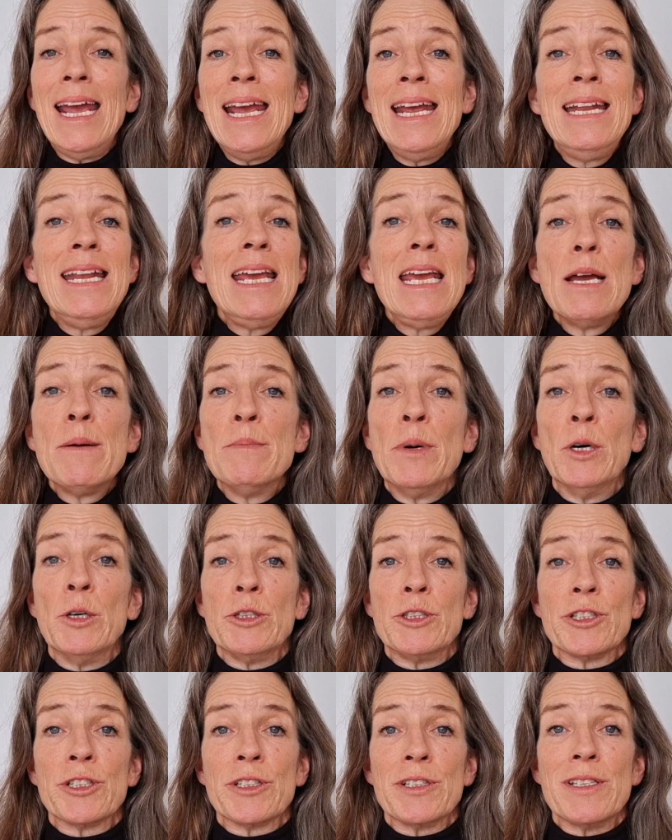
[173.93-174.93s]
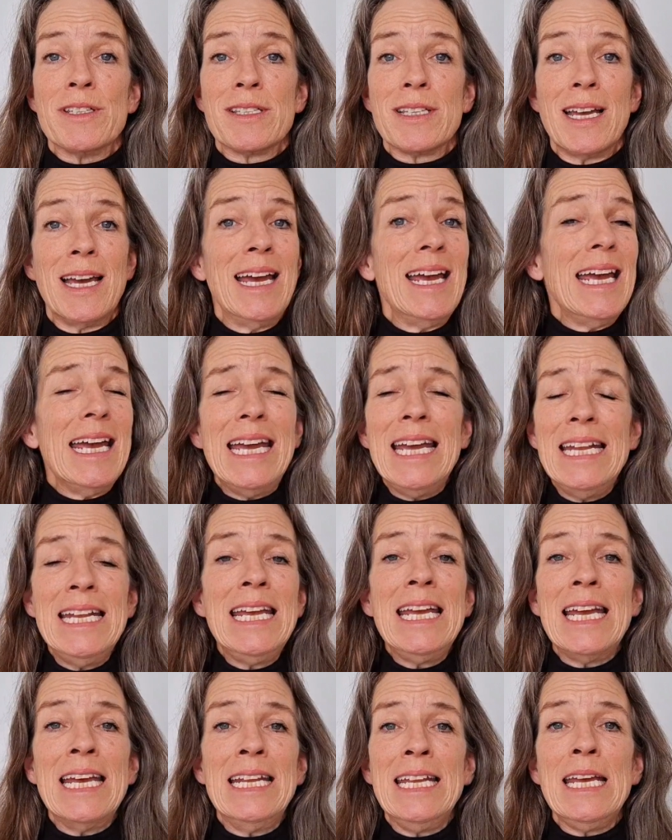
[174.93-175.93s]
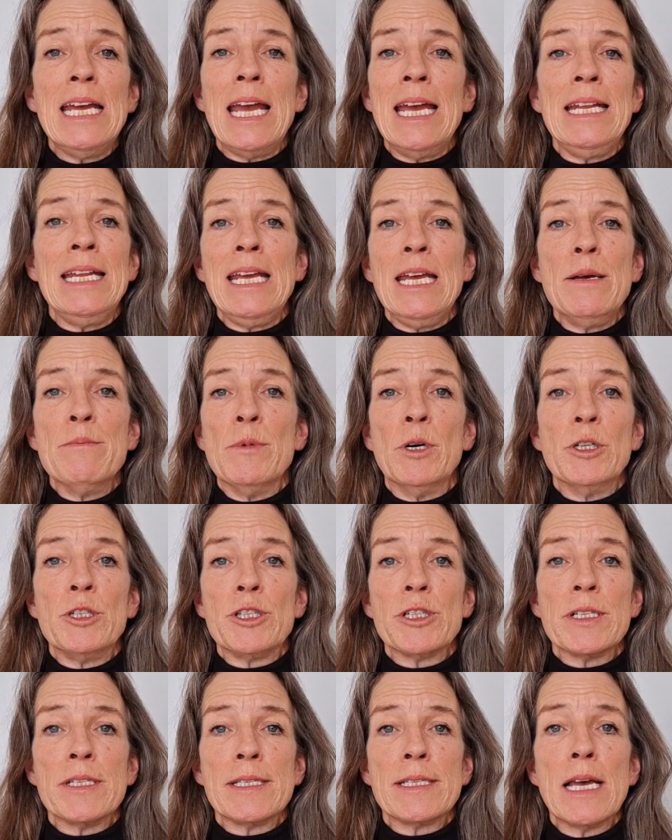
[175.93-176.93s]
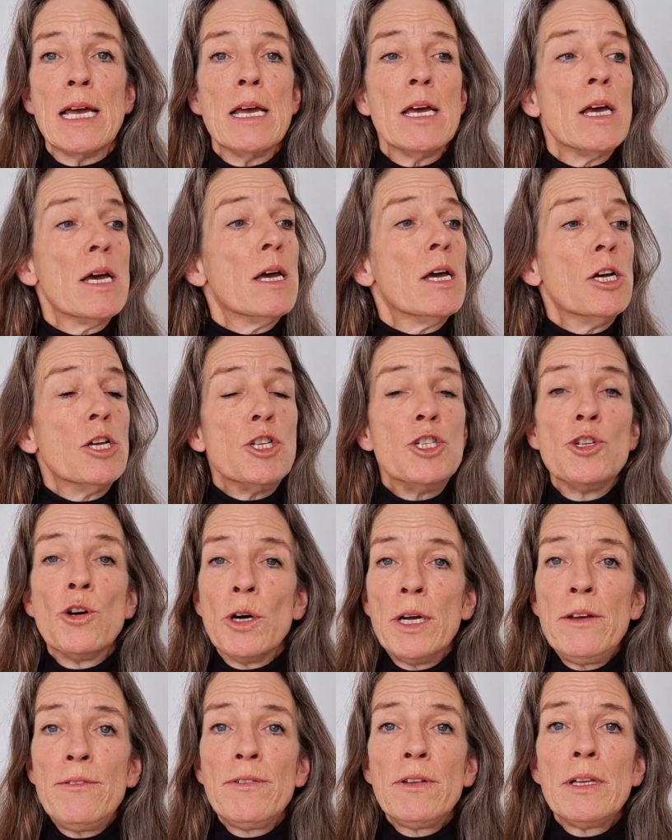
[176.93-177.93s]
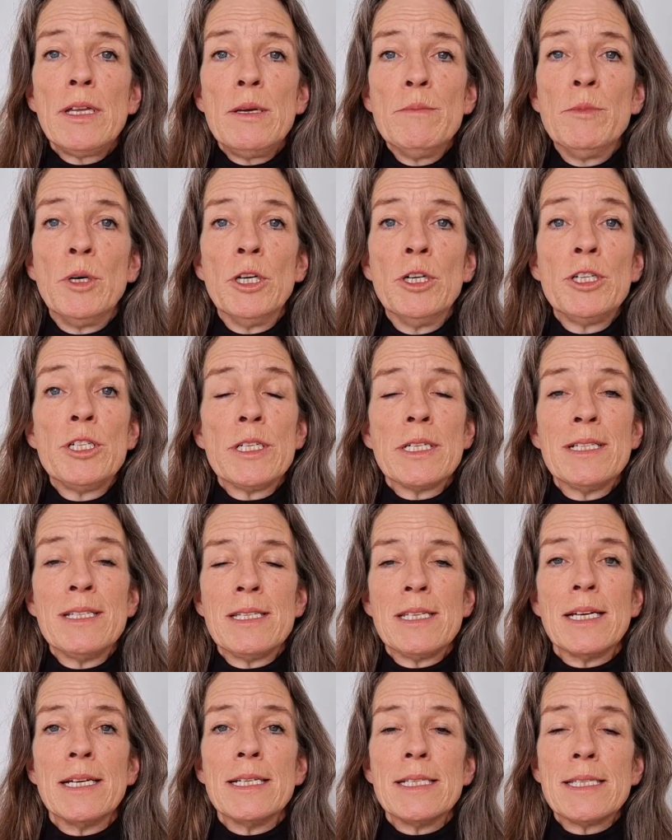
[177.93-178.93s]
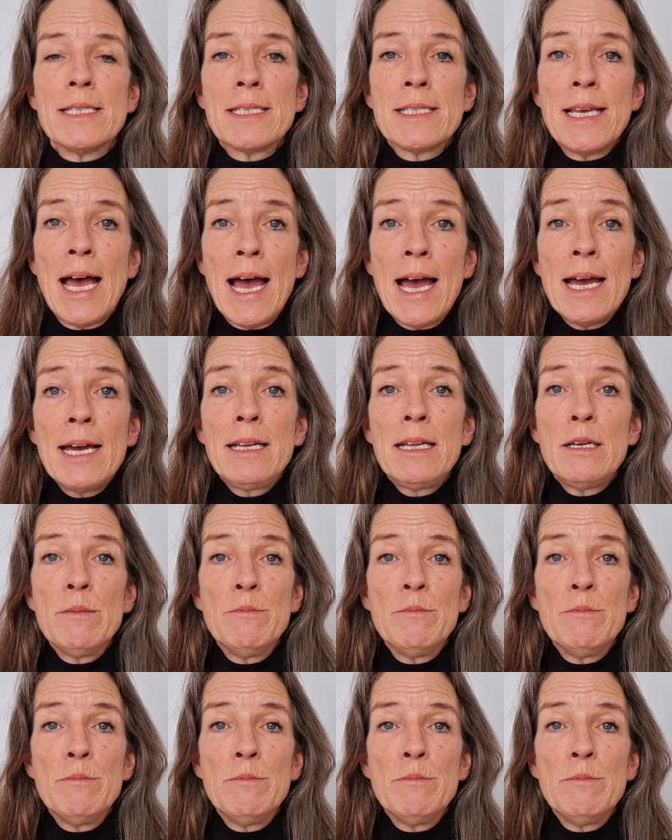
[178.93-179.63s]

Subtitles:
Any emotions, any emotions, joyful emotions, sad